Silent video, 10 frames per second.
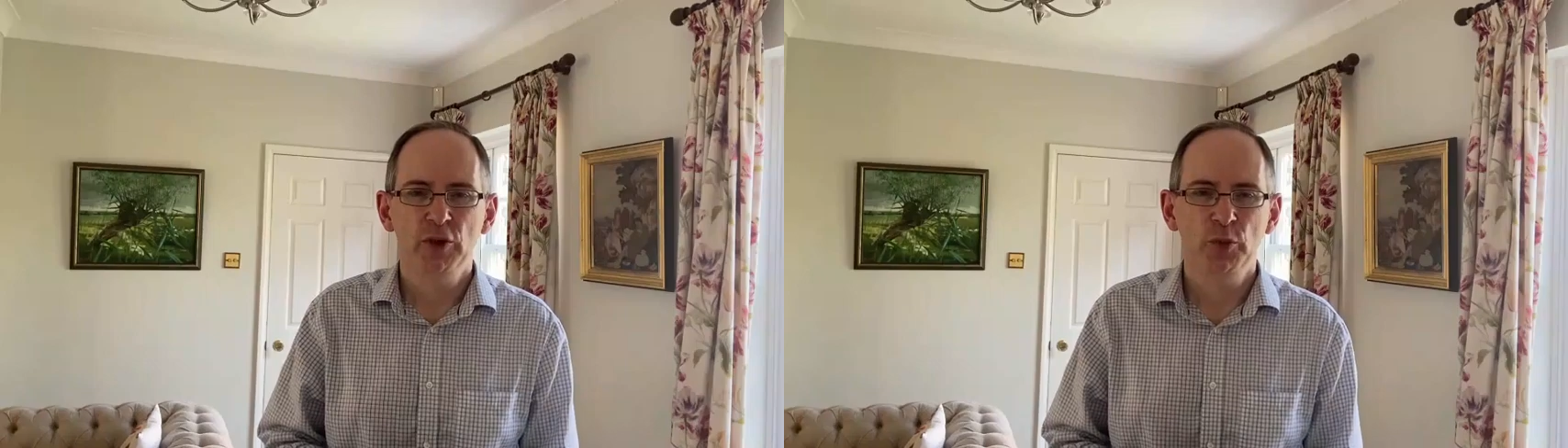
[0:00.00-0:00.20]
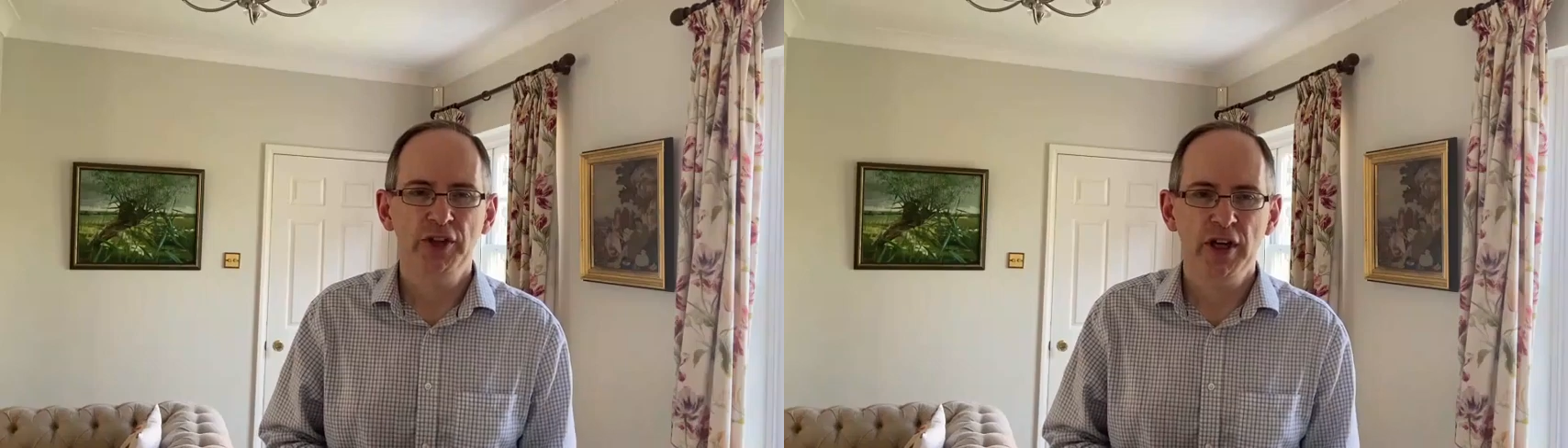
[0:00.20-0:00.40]

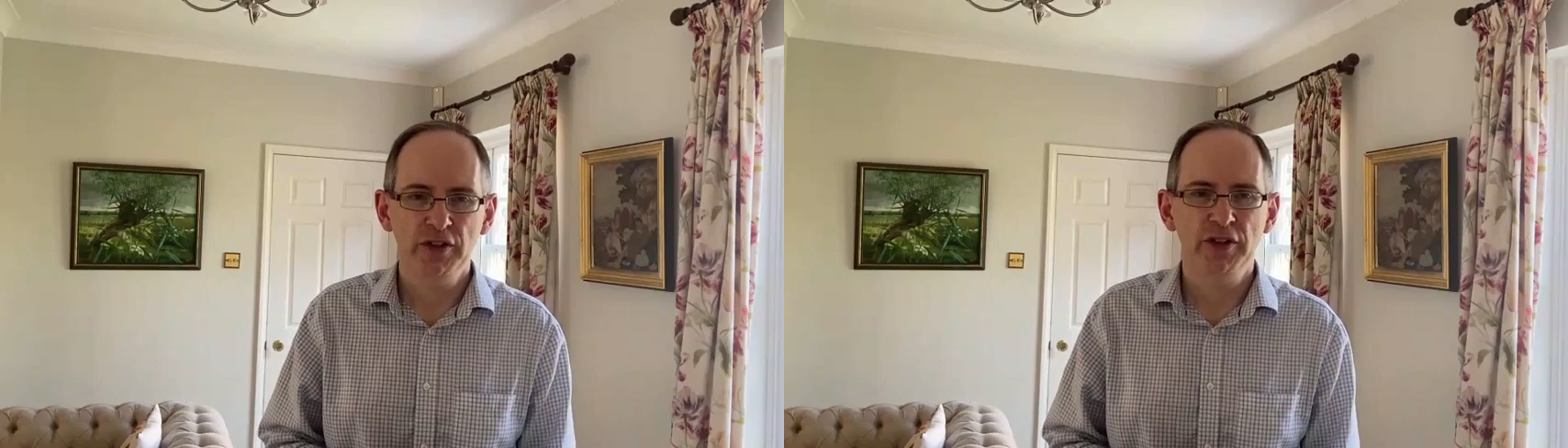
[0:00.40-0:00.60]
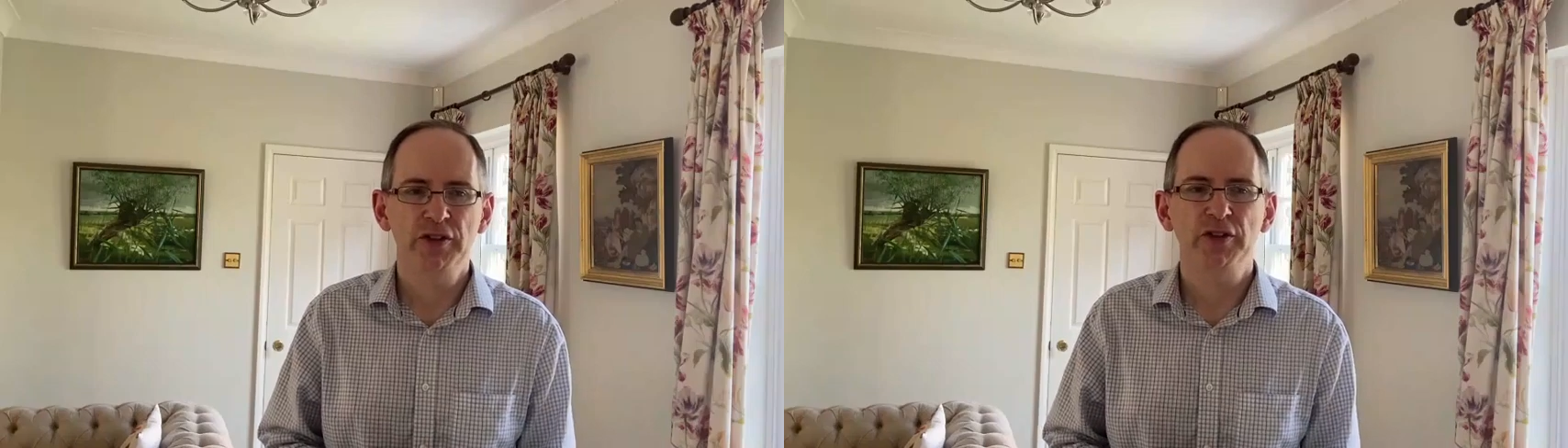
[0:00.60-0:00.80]
with
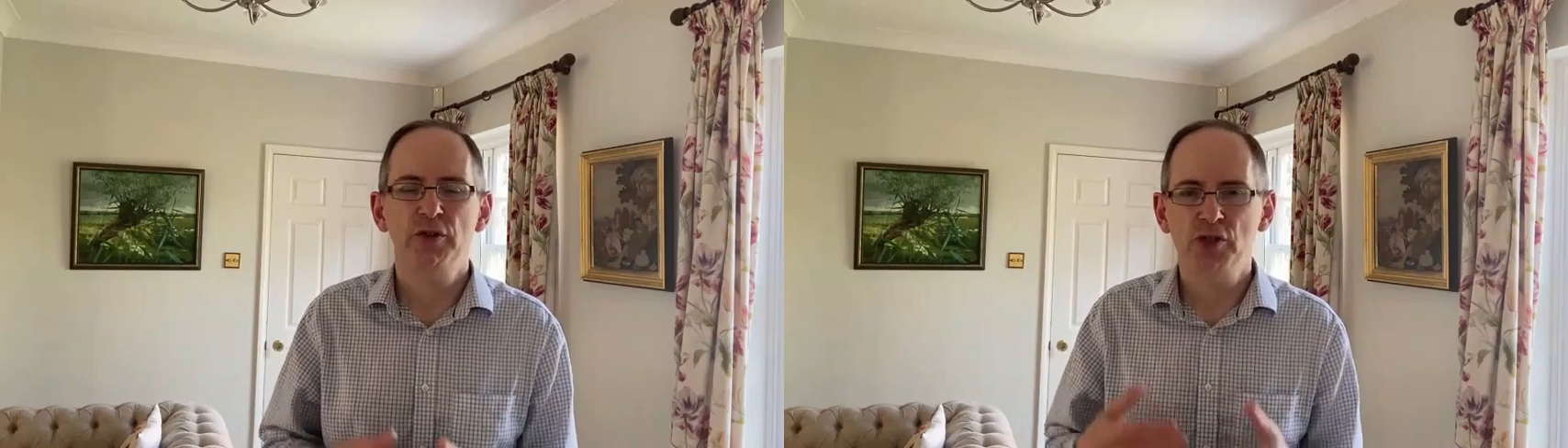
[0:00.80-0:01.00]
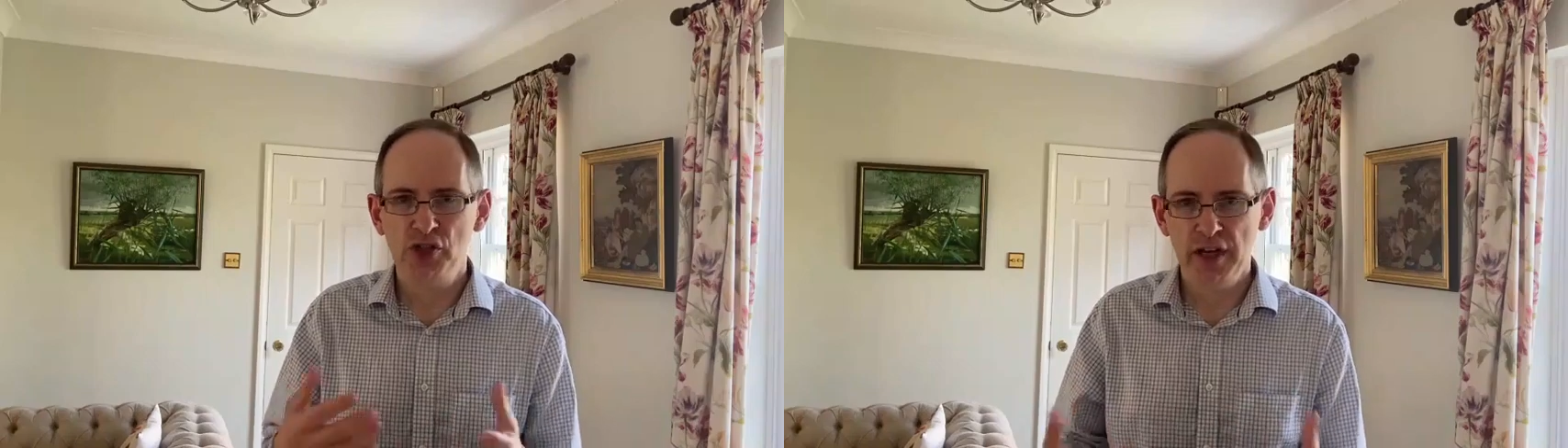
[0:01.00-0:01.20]
others who
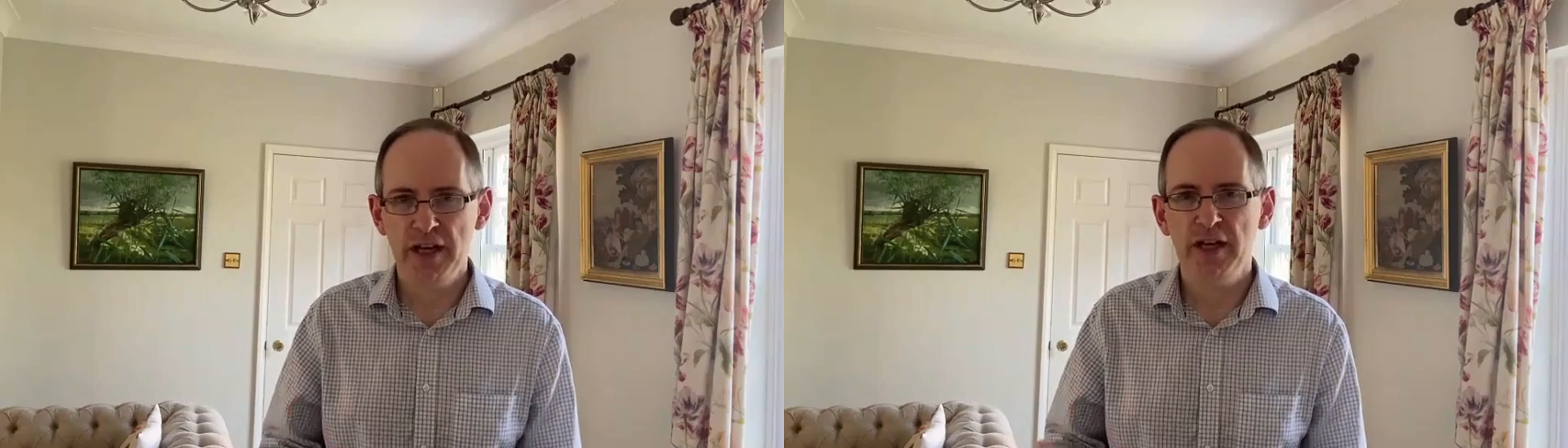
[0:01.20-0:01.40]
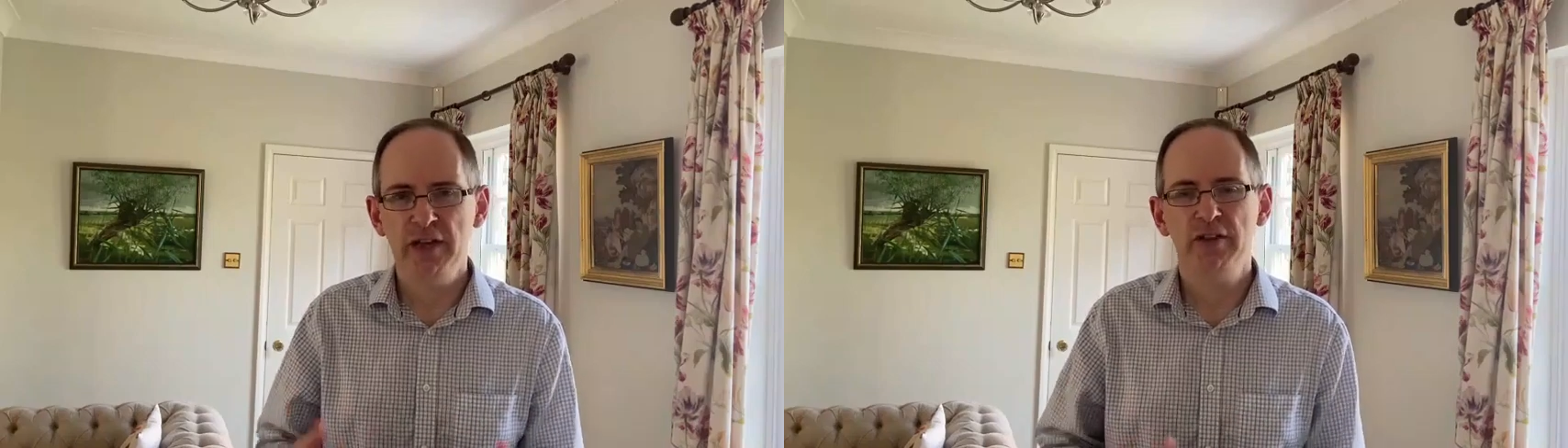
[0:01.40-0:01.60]

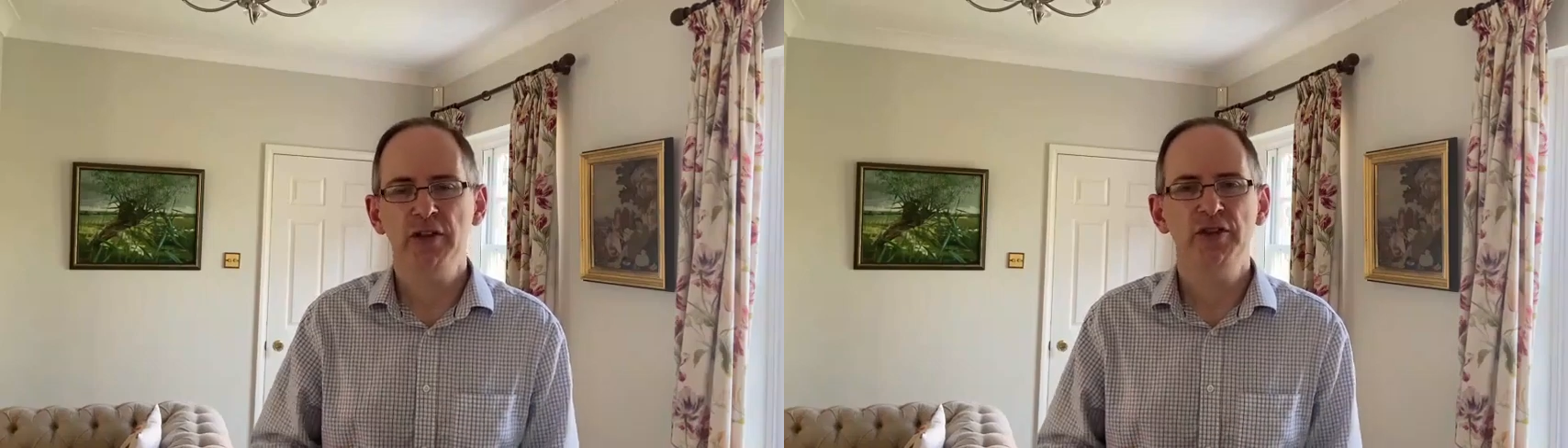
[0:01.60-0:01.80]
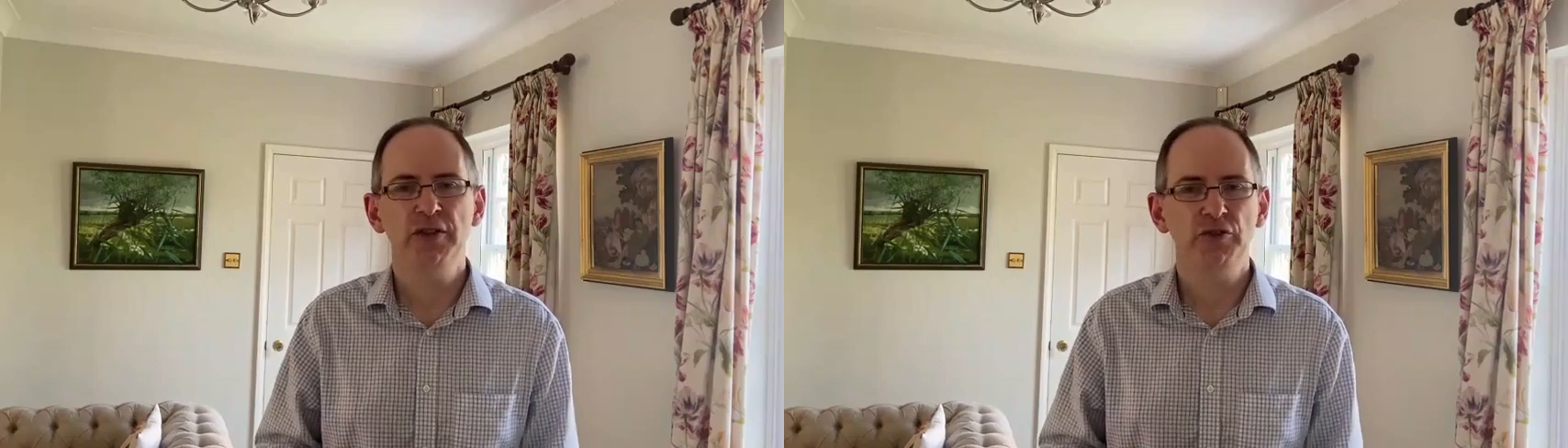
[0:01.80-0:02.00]
share
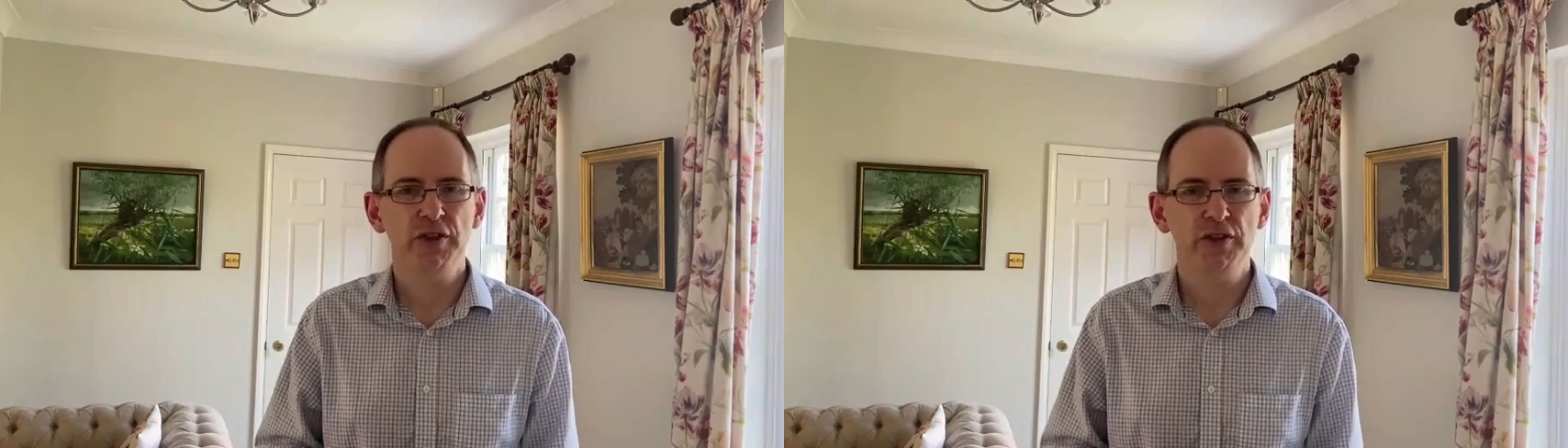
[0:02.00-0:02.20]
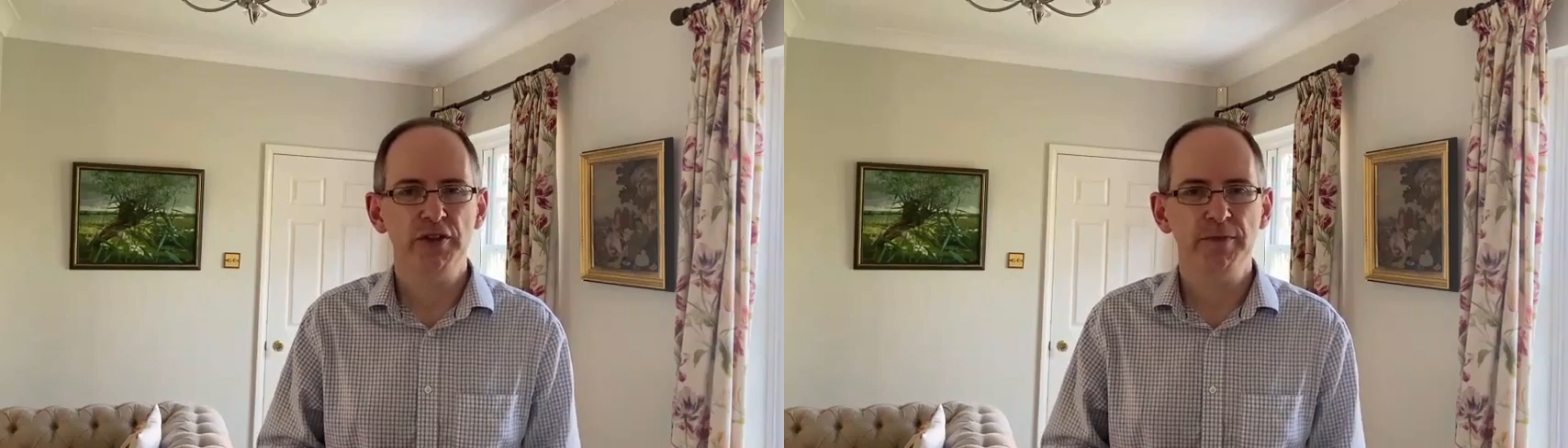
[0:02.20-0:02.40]
those
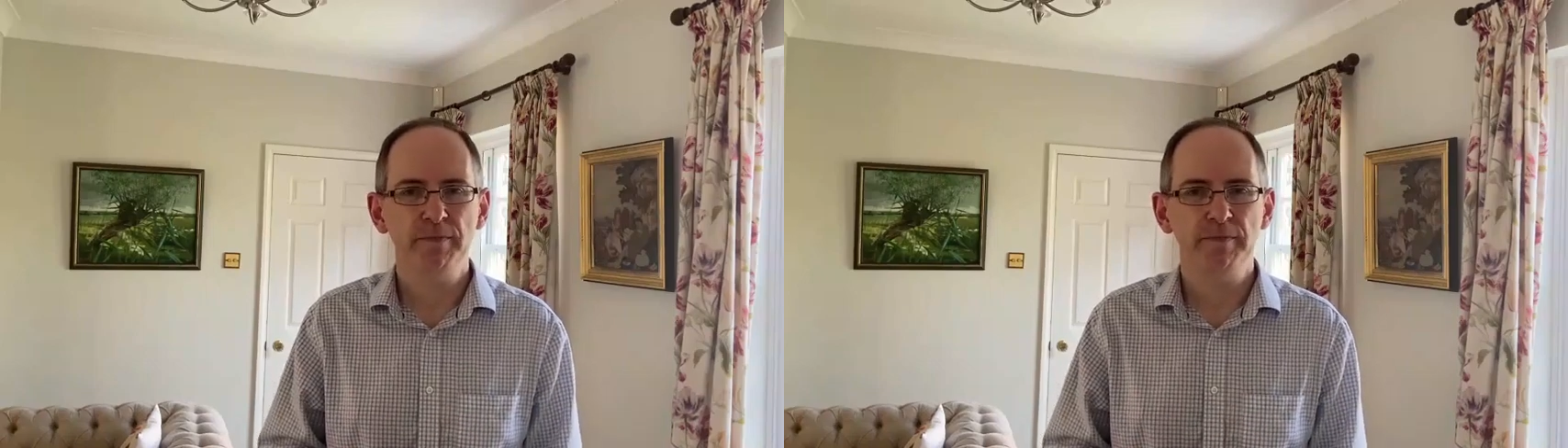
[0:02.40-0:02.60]
interests.